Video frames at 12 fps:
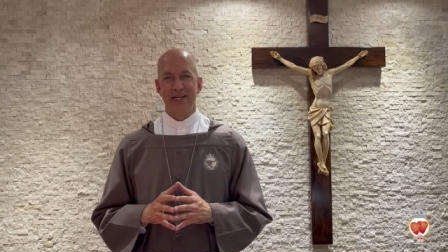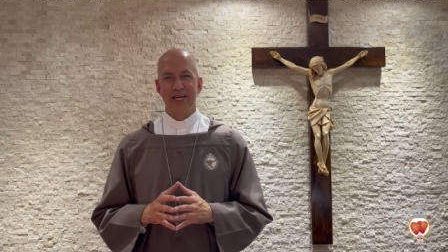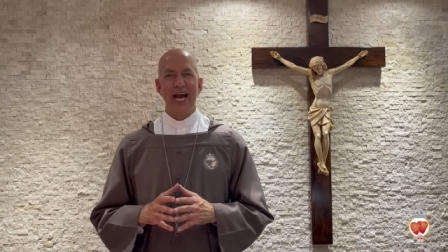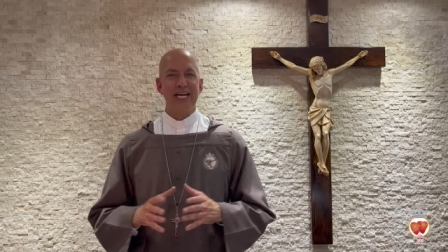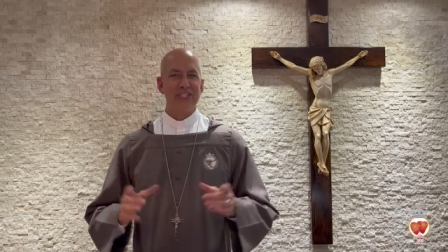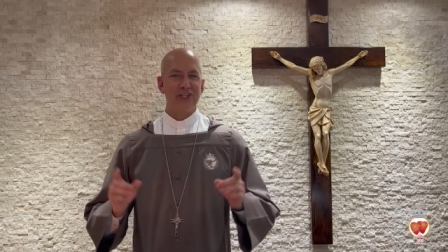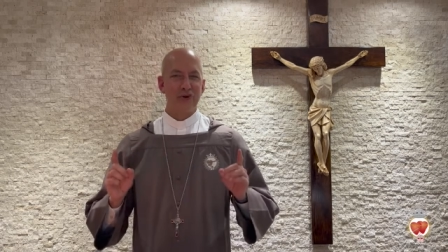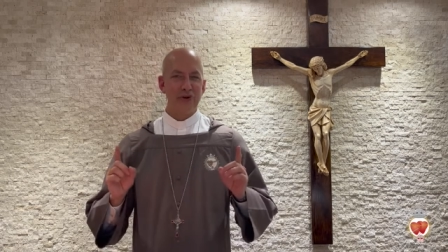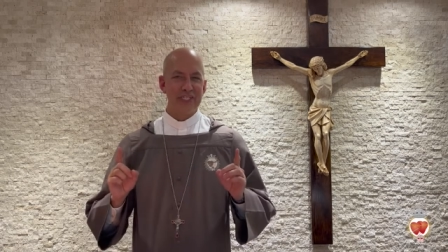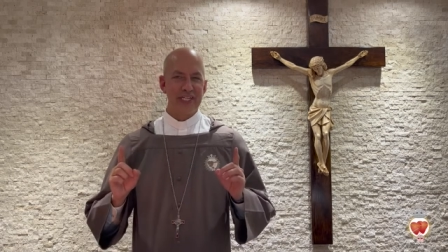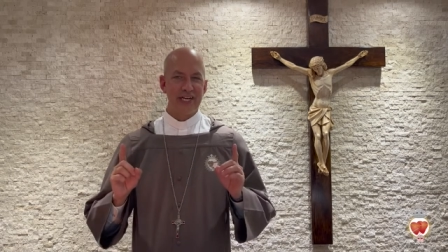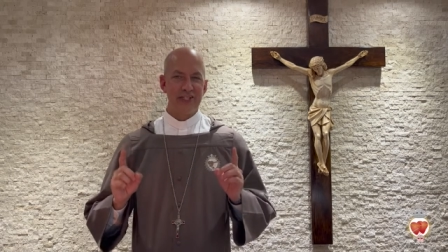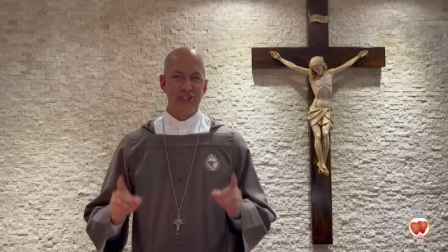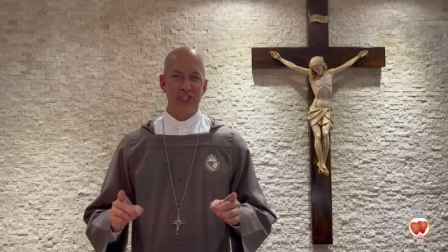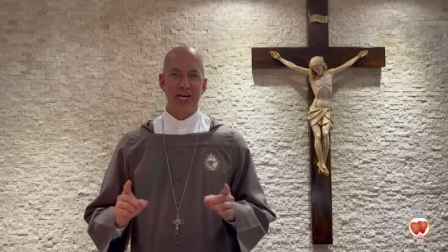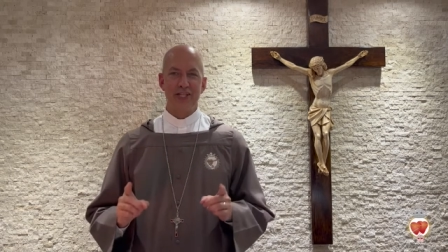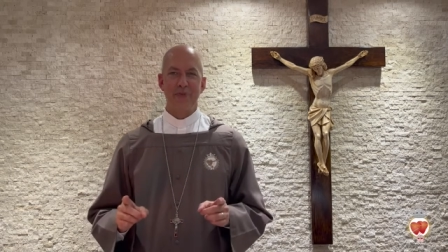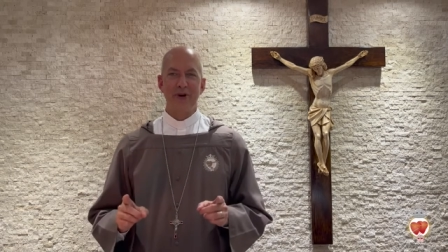As the Lord tells
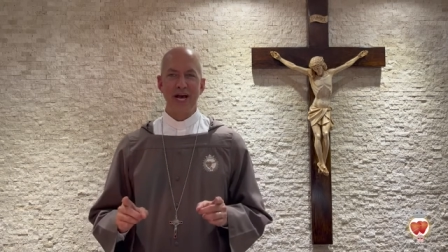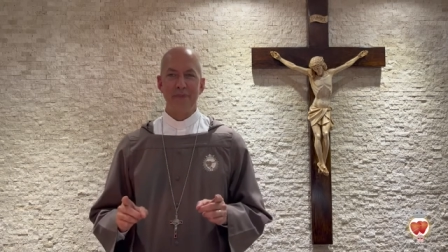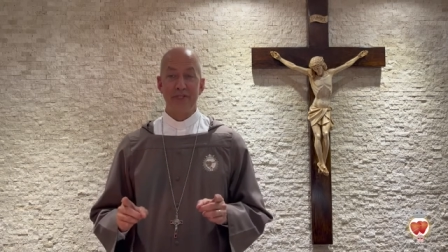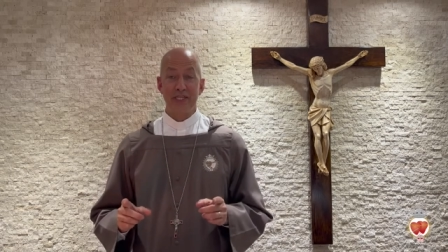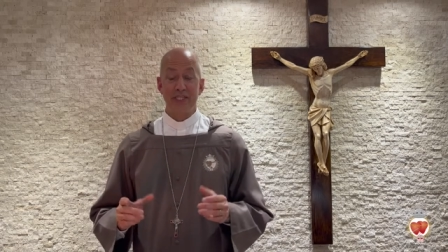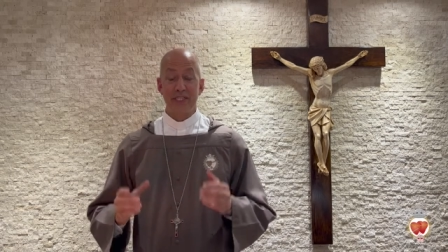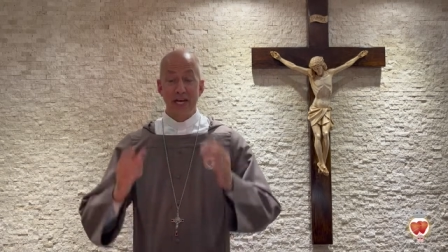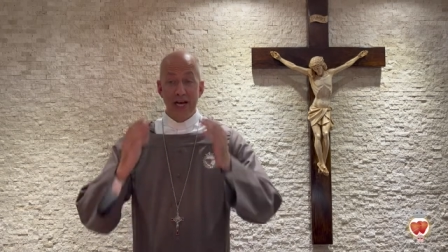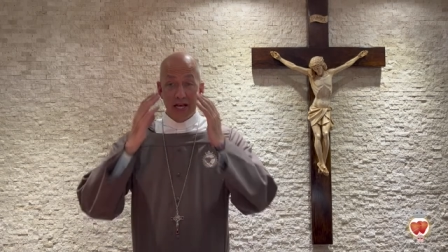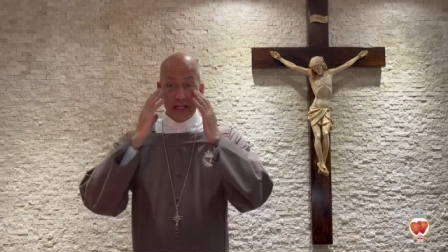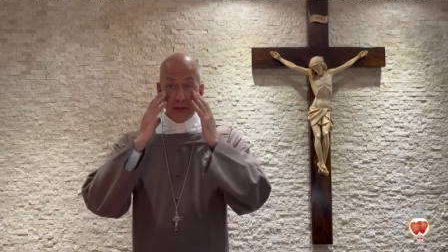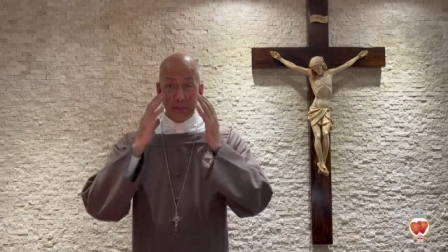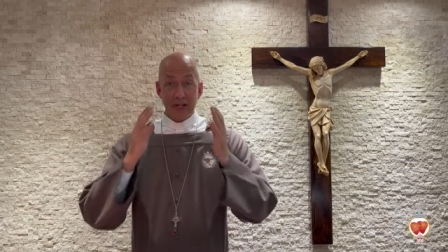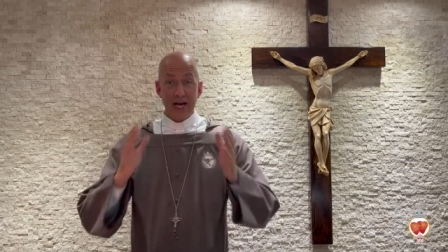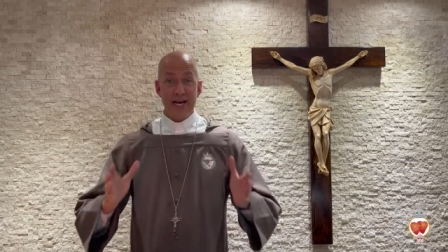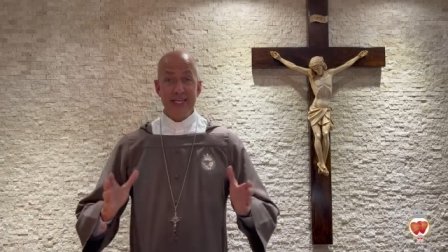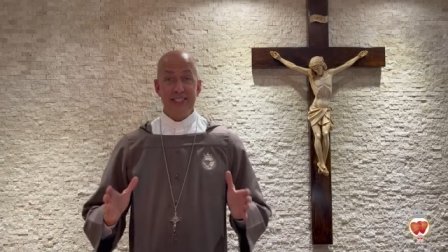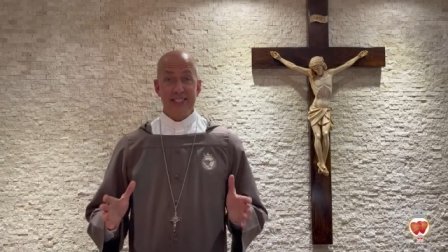John the Baptist, the
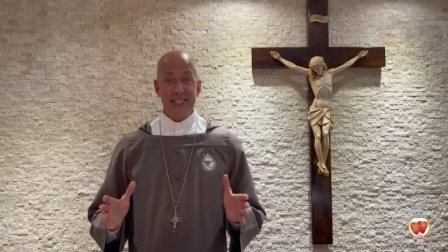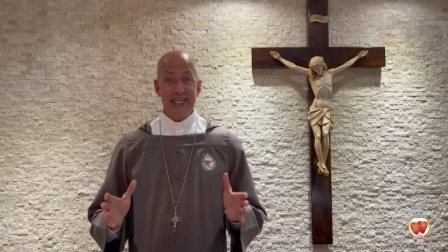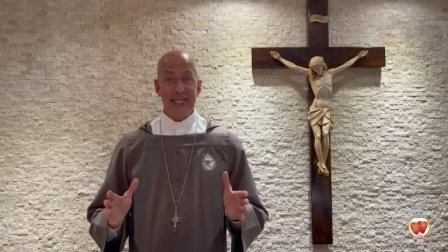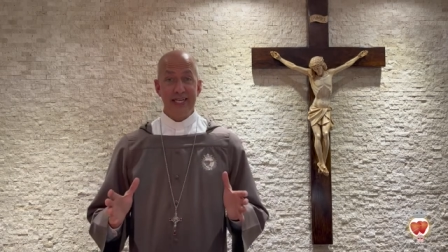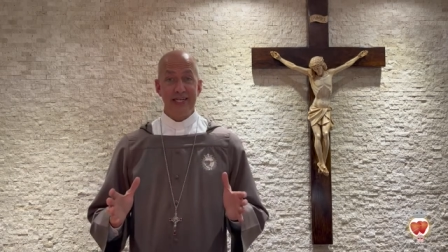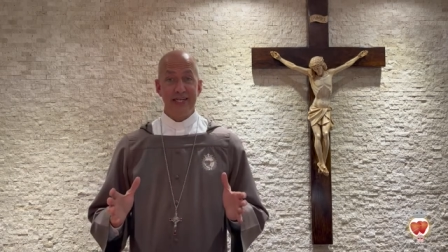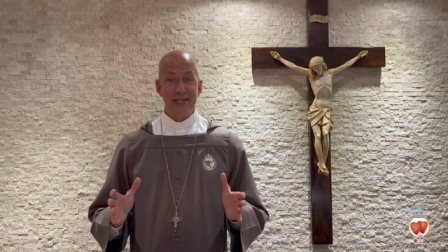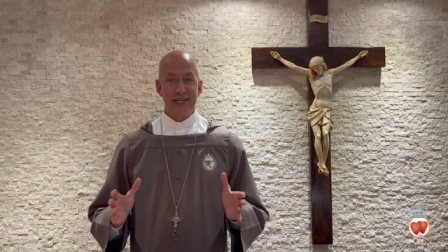blind see.